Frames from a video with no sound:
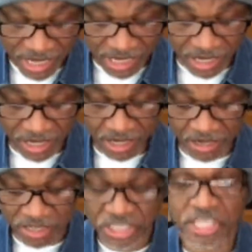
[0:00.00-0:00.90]

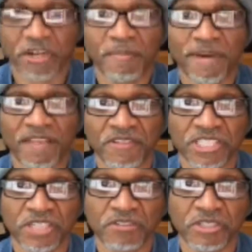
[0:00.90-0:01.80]
I share about the
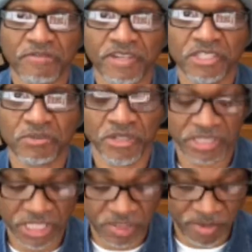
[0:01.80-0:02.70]
children of Israel's
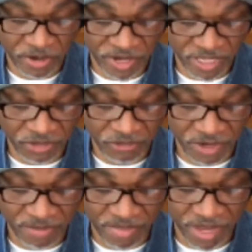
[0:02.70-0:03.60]
experience
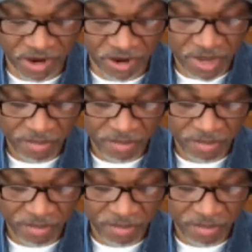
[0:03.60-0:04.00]
from their